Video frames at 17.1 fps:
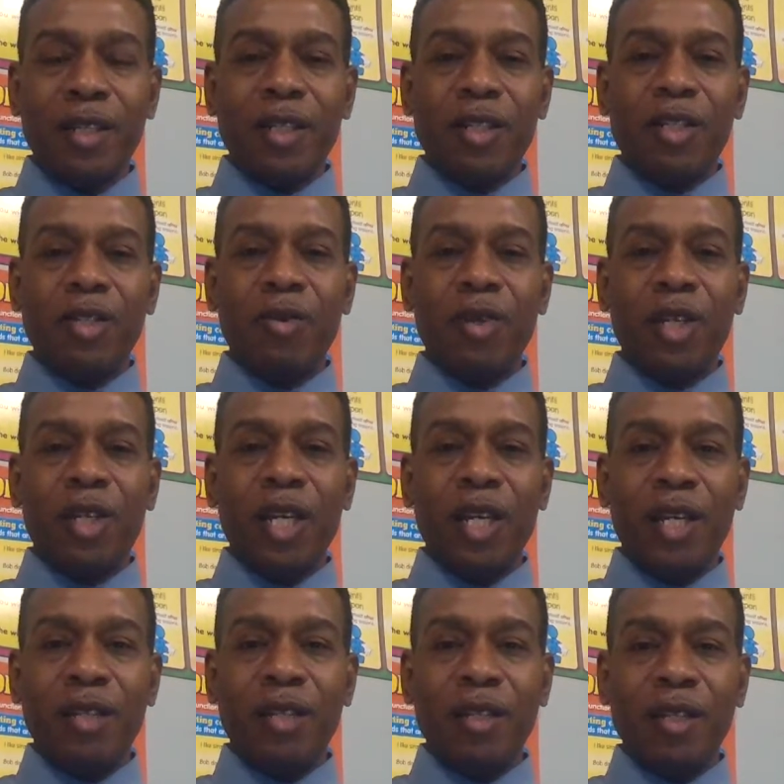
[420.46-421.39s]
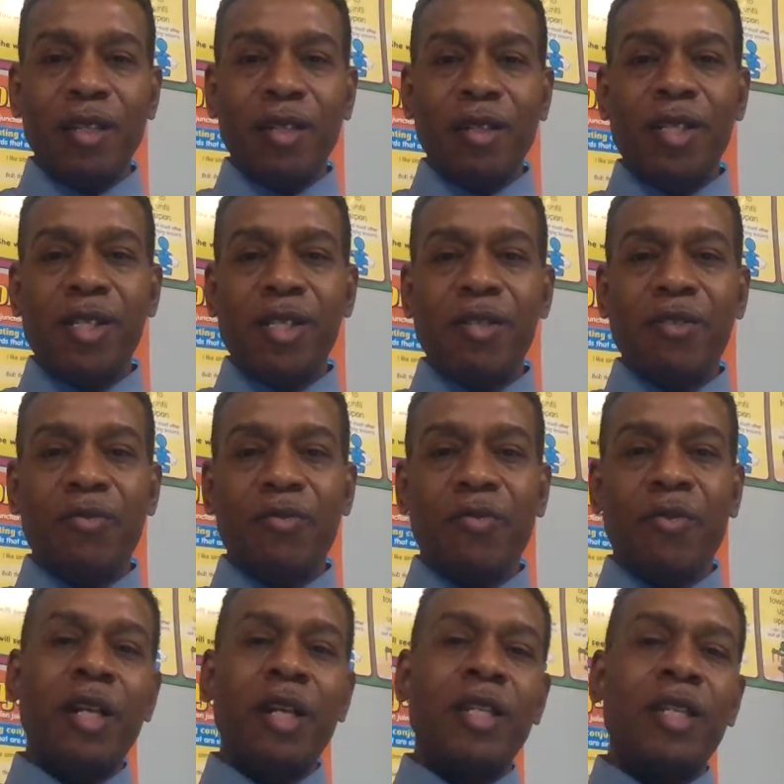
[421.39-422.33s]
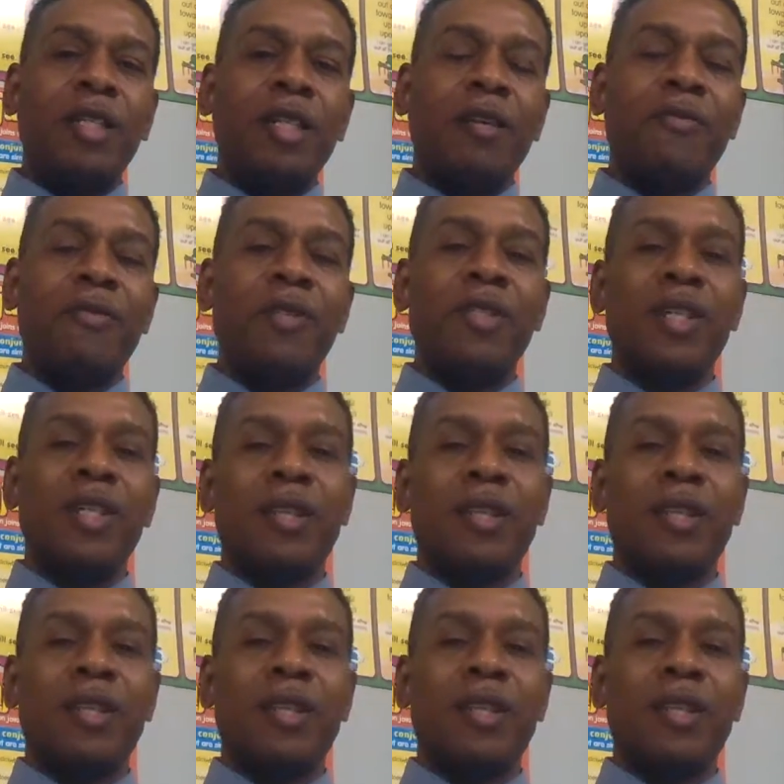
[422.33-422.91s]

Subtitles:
So again, this is Rodney Jeffries.